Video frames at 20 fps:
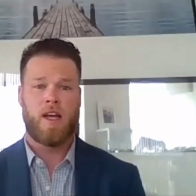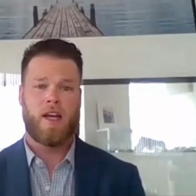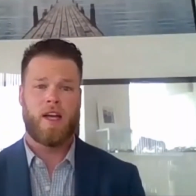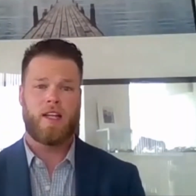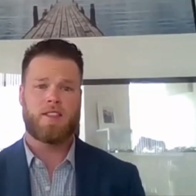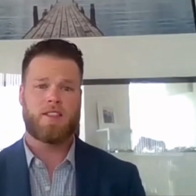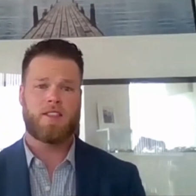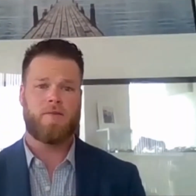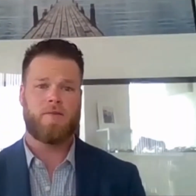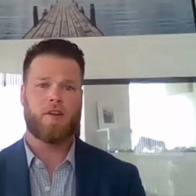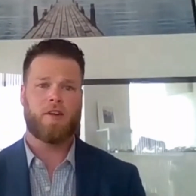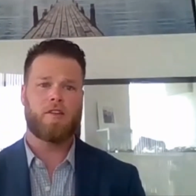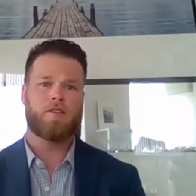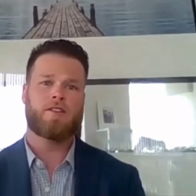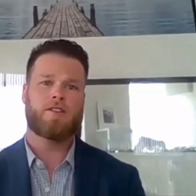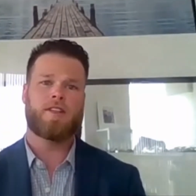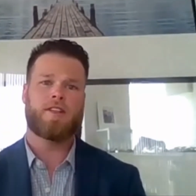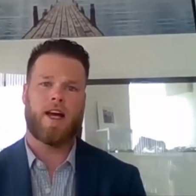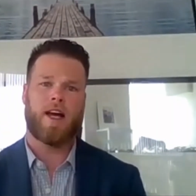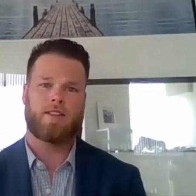It is difficult
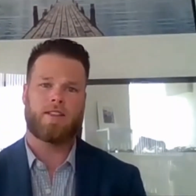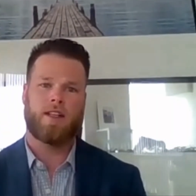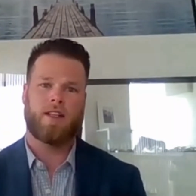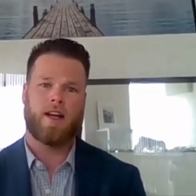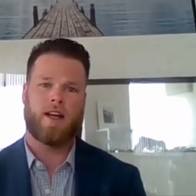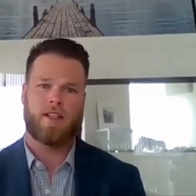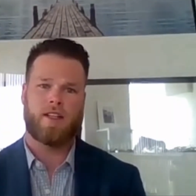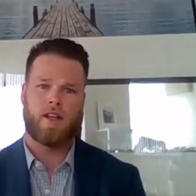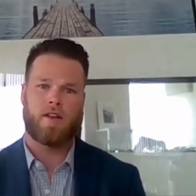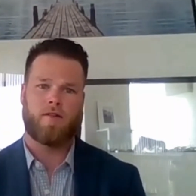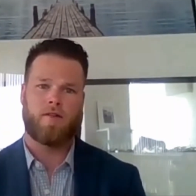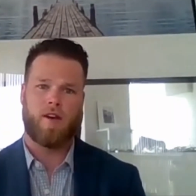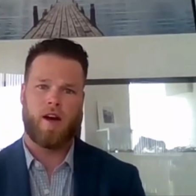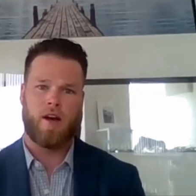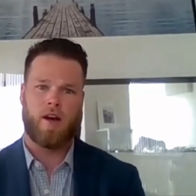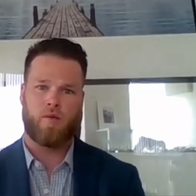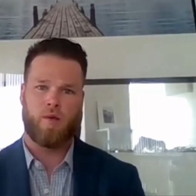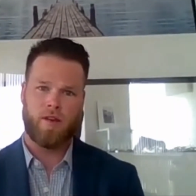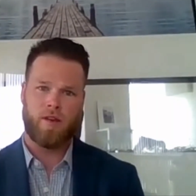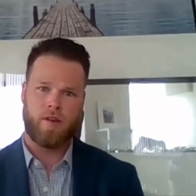to test and
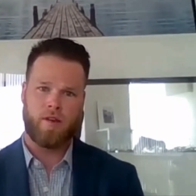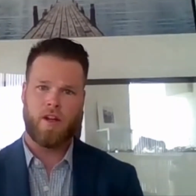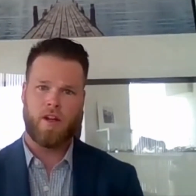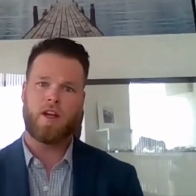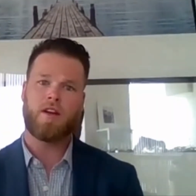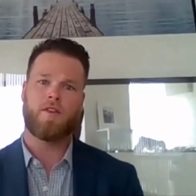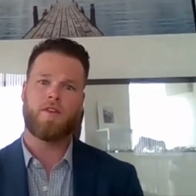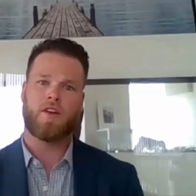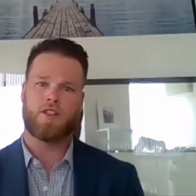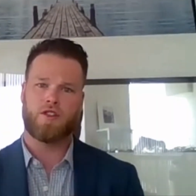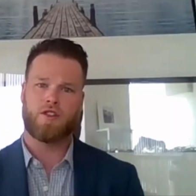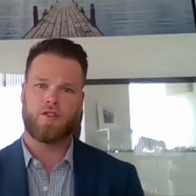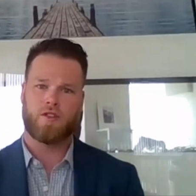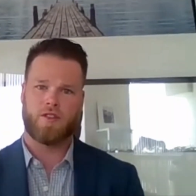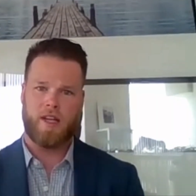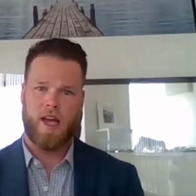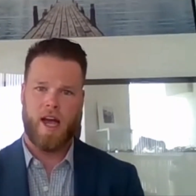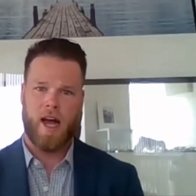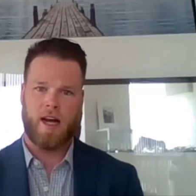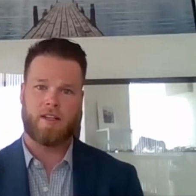identify whether an individual
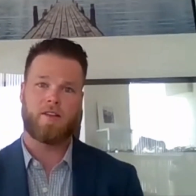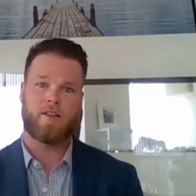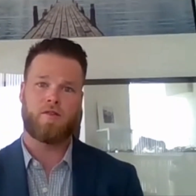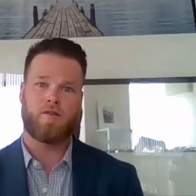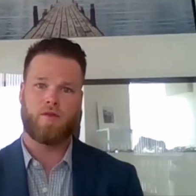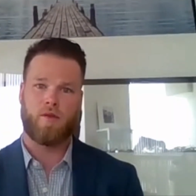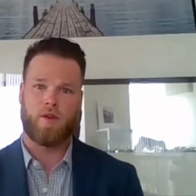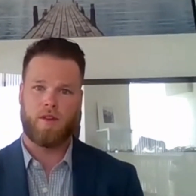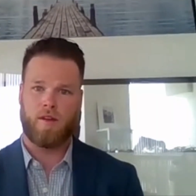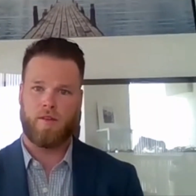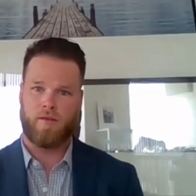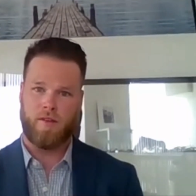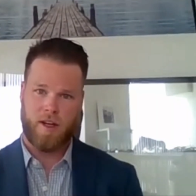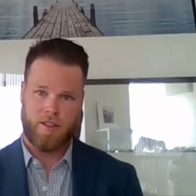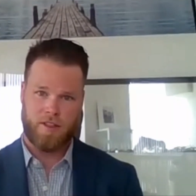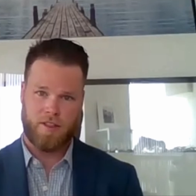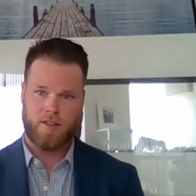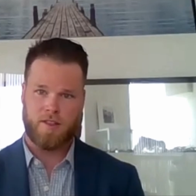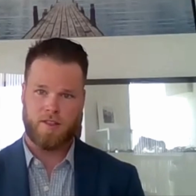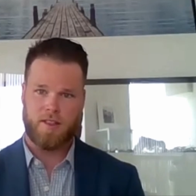is active with an
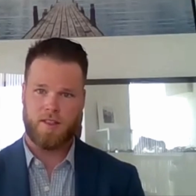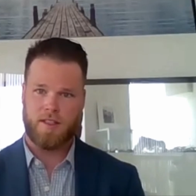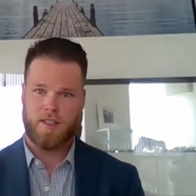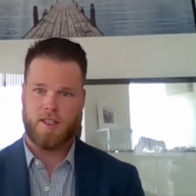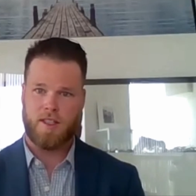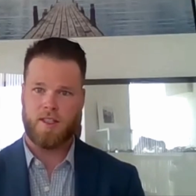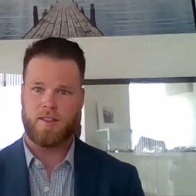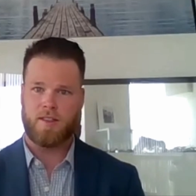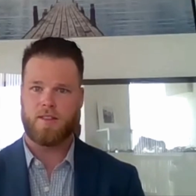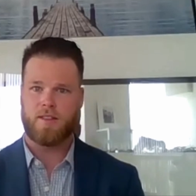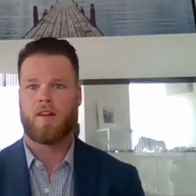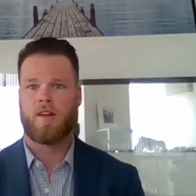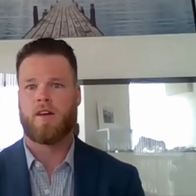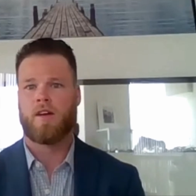infectious disease.